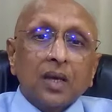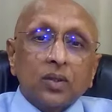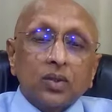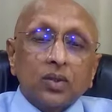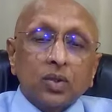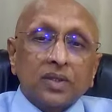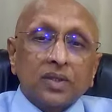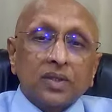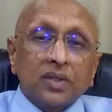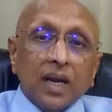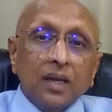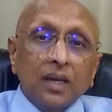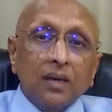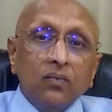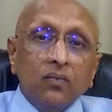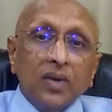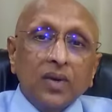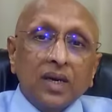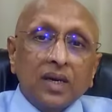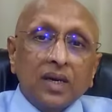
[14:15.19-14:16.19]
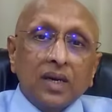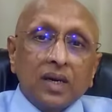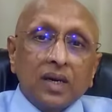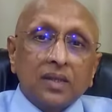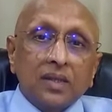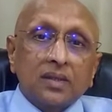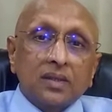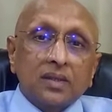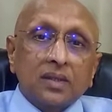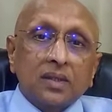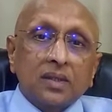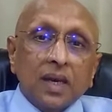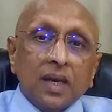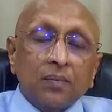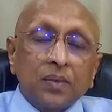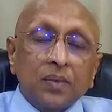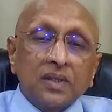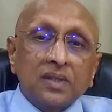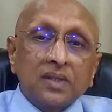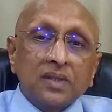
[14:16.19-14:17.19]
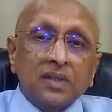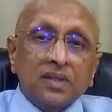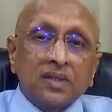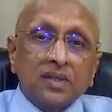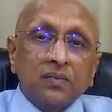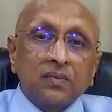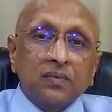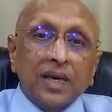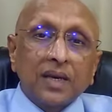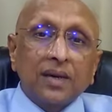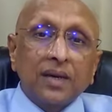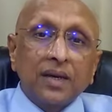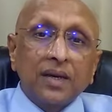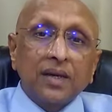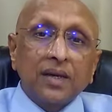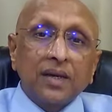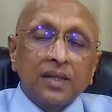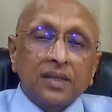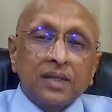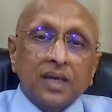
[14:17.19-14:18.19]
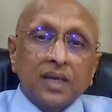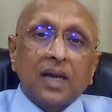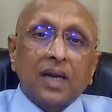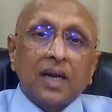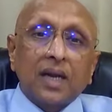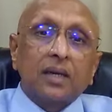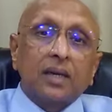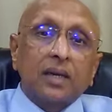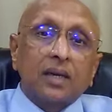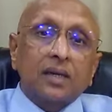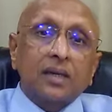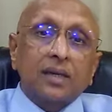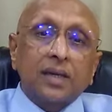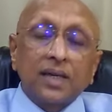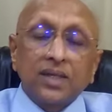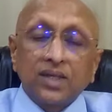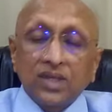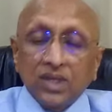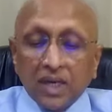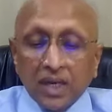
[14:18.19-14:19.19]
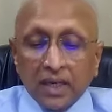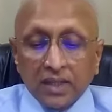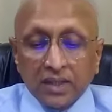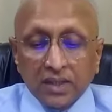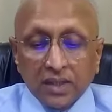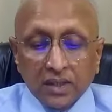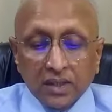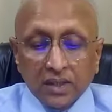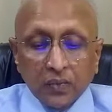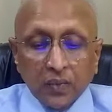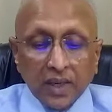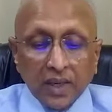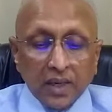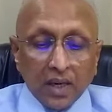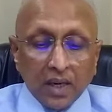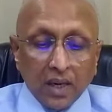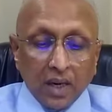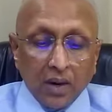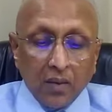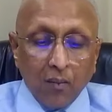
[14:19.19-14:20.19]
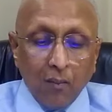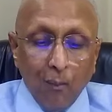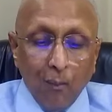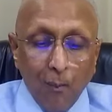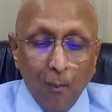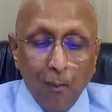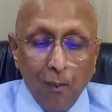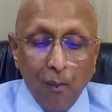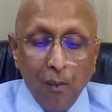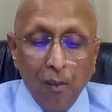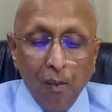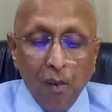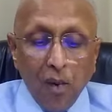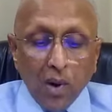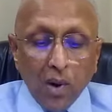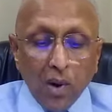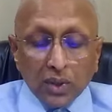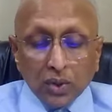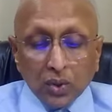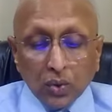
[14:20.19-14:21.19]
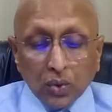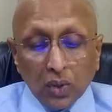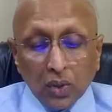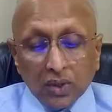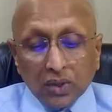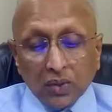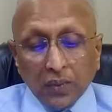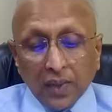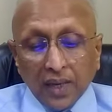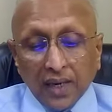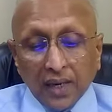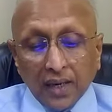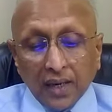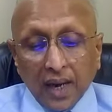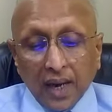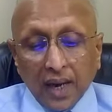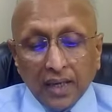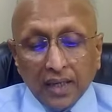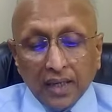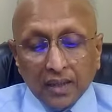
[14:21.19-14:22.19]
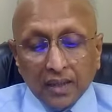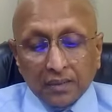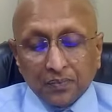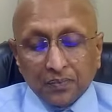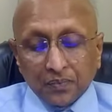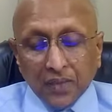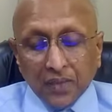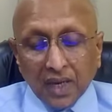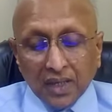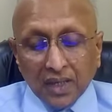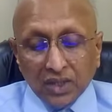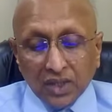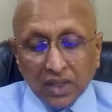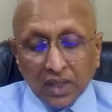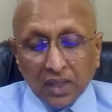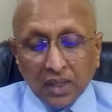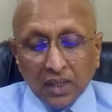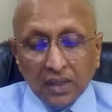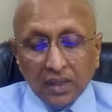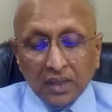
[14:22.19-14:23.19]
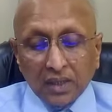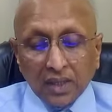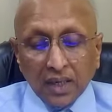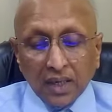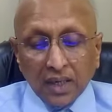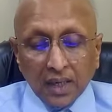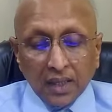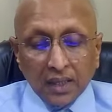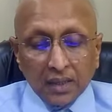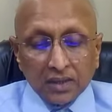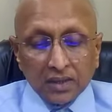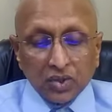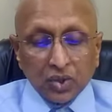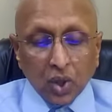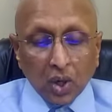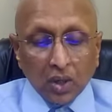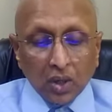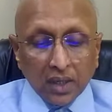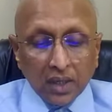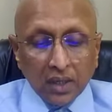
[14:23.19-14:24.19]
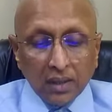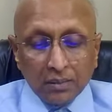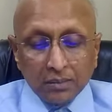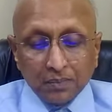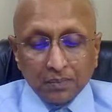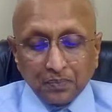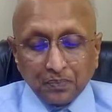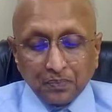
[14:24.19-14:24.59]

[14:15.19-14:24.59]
So sternum weak lungs, epis is weak kidneys, and digitalis is weak heart. Stools very light, ash colored, delayed, chalky.